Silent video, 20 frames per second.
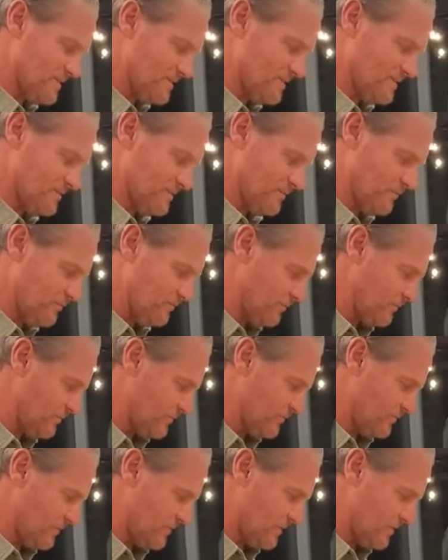Yeah, I'm going
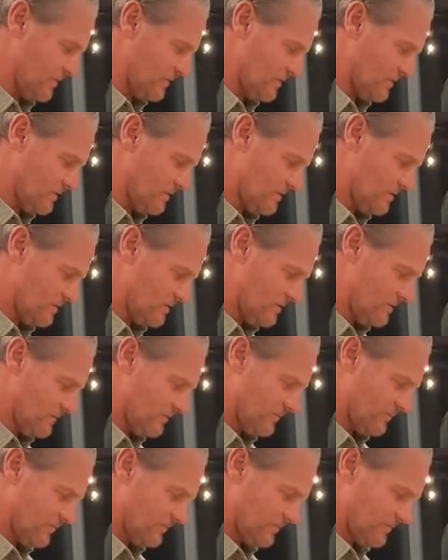fancy.
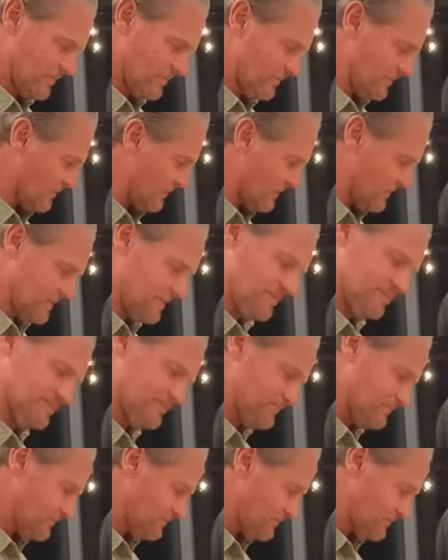And then
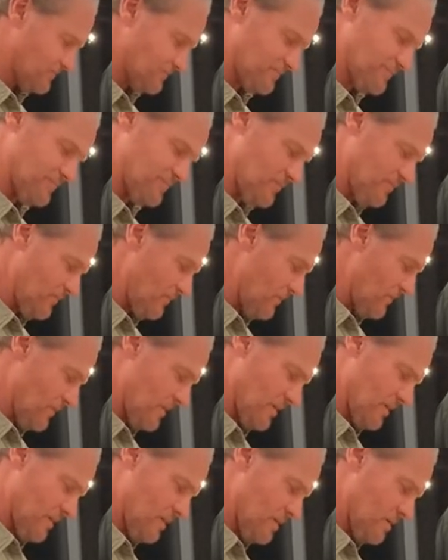I'm going to
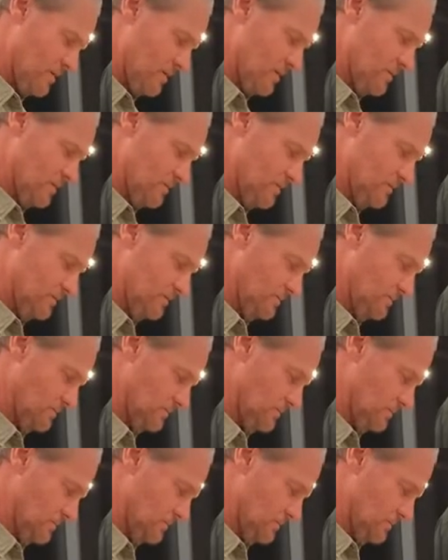do, I've done this with the
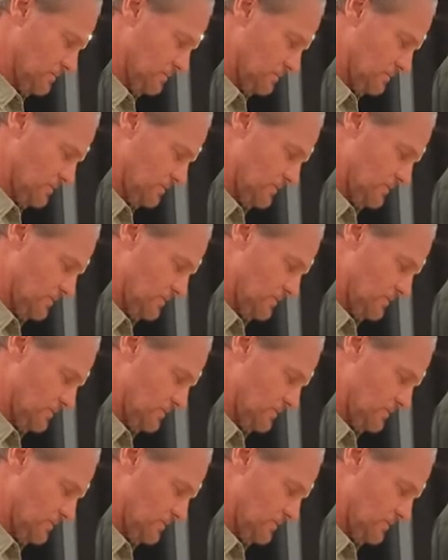normal pizza.